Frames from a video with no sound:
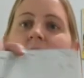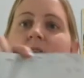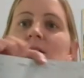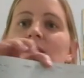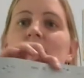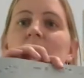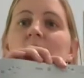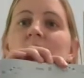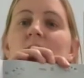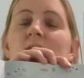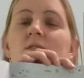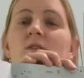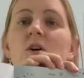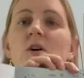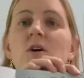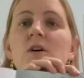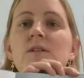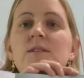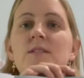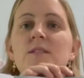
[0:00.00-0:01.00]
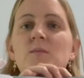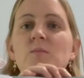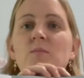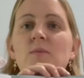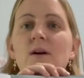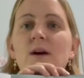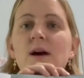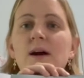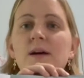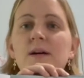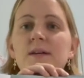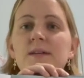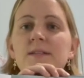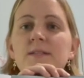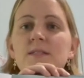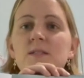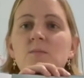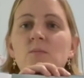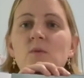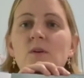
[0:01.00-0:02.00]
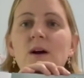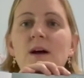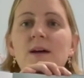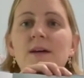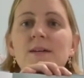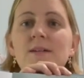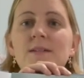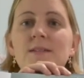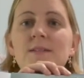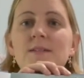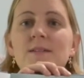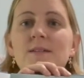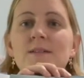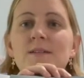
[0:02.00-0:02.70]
This is called Surprise, Surprise.